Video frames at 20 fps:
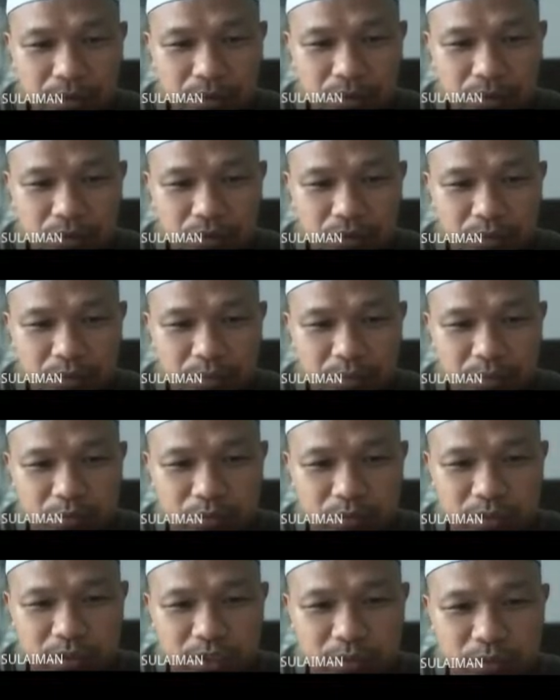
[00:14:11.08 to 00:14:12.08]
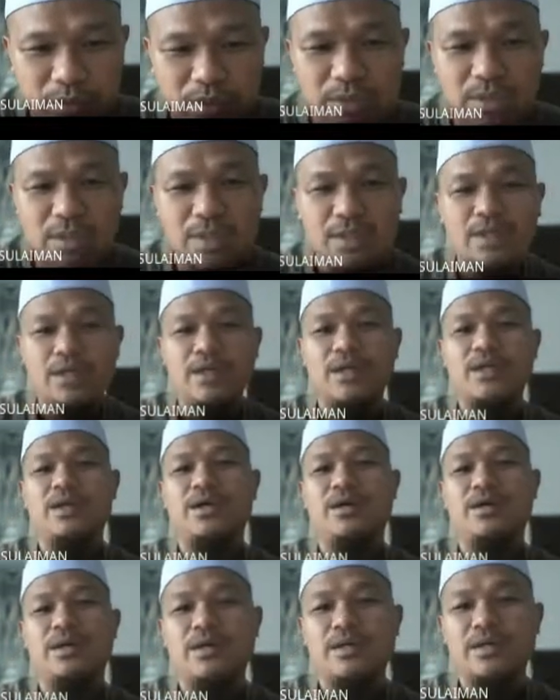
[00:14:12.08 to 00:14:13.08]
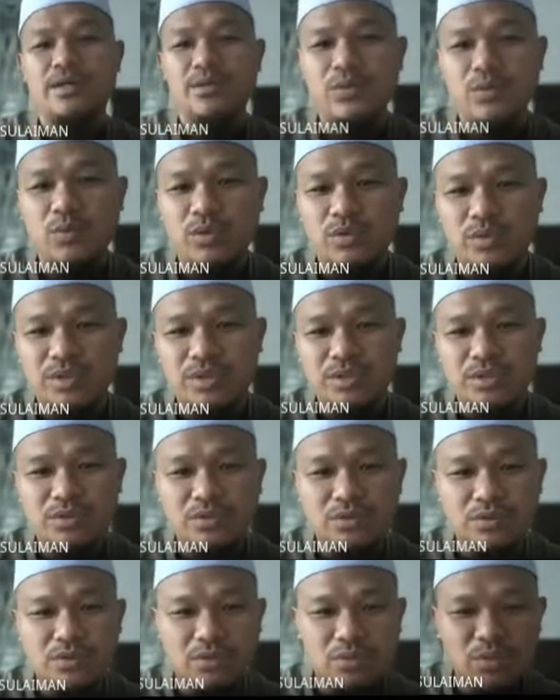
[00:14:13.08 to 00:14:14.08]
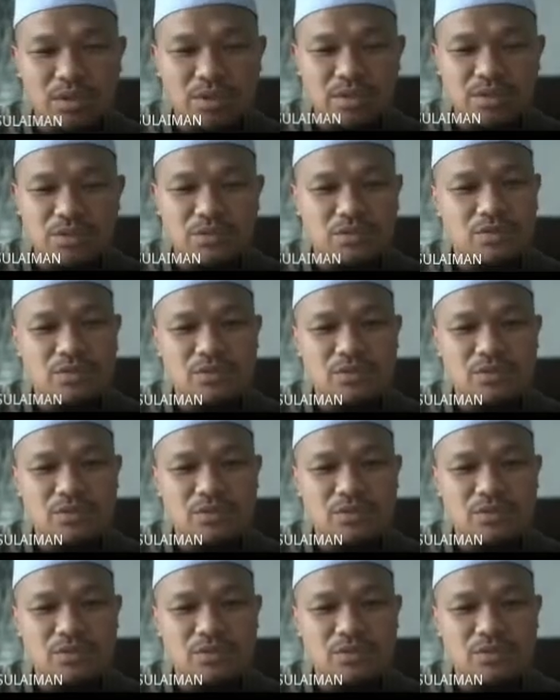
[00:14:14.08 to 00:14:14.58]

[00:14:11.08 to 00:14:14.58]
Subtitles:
So we put this one. Okay, this one 1010.